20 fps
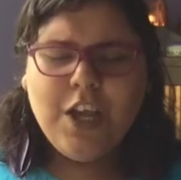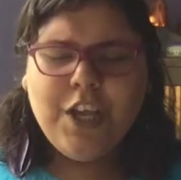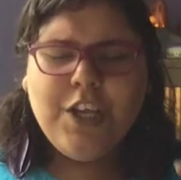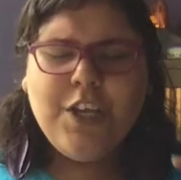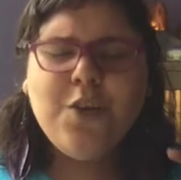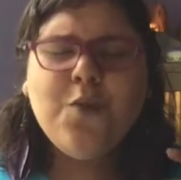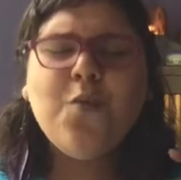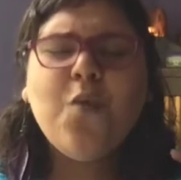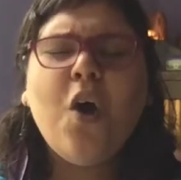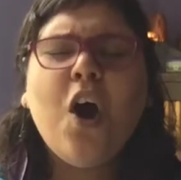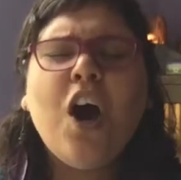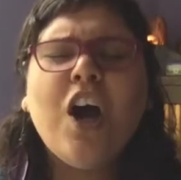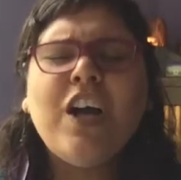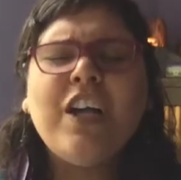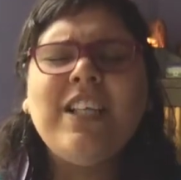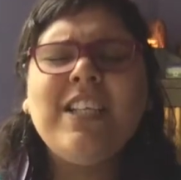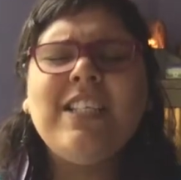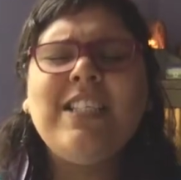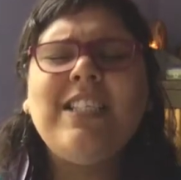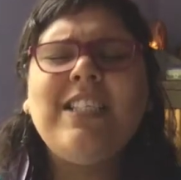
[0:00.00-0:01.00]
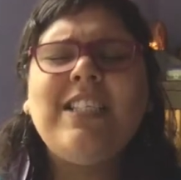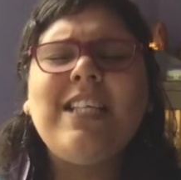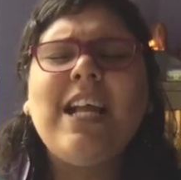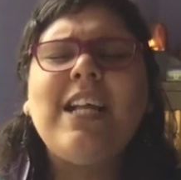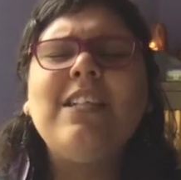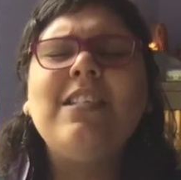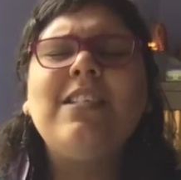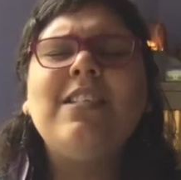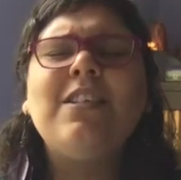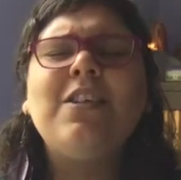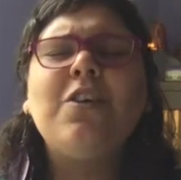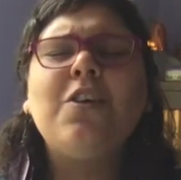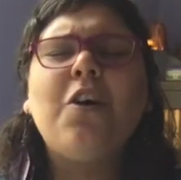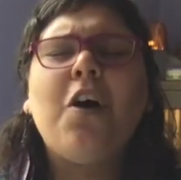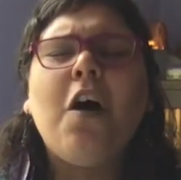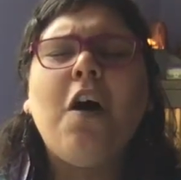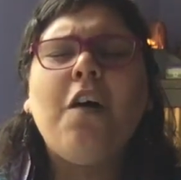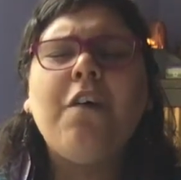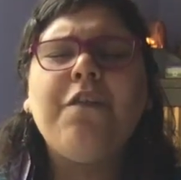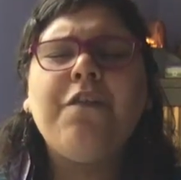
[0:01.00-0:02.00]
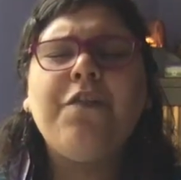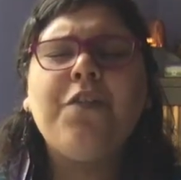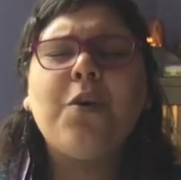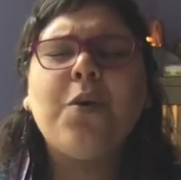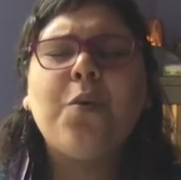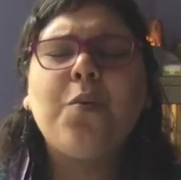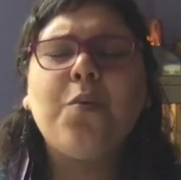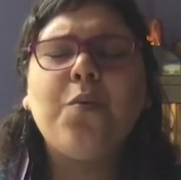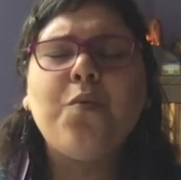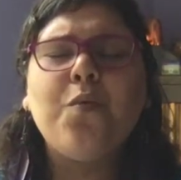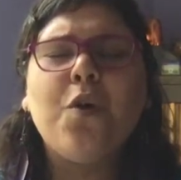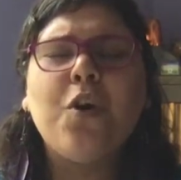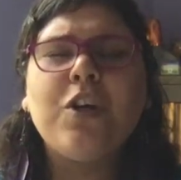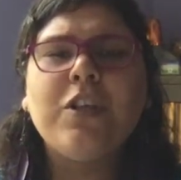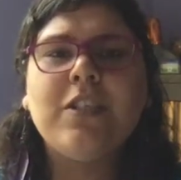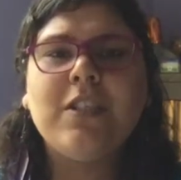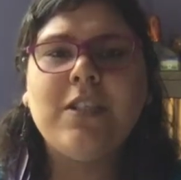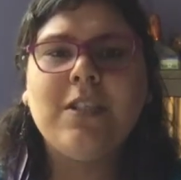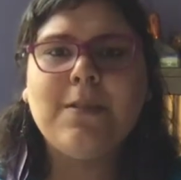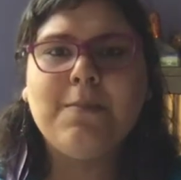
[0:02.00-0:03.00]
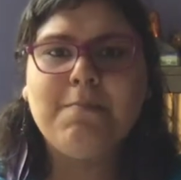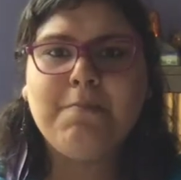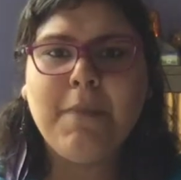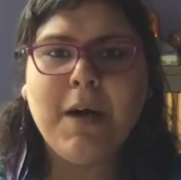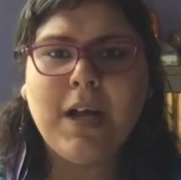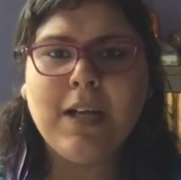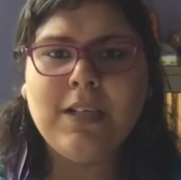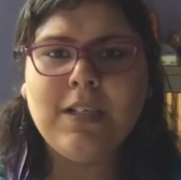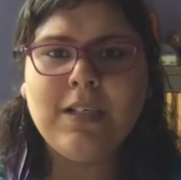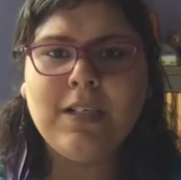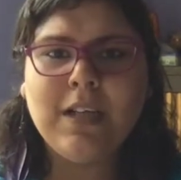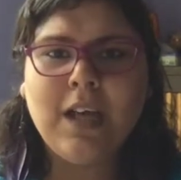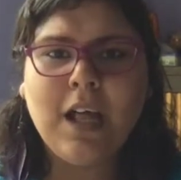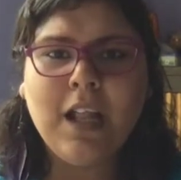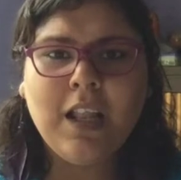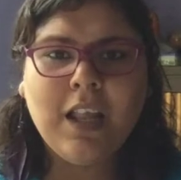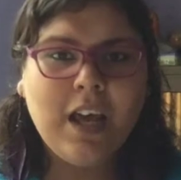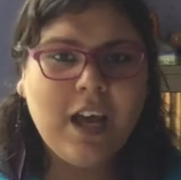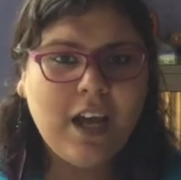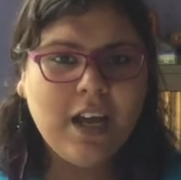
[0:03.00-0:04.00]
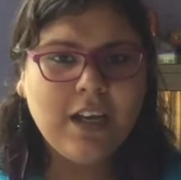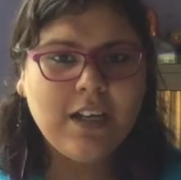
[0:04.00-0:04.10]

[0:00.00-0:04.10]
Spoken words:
You are the center of the quartz mandala.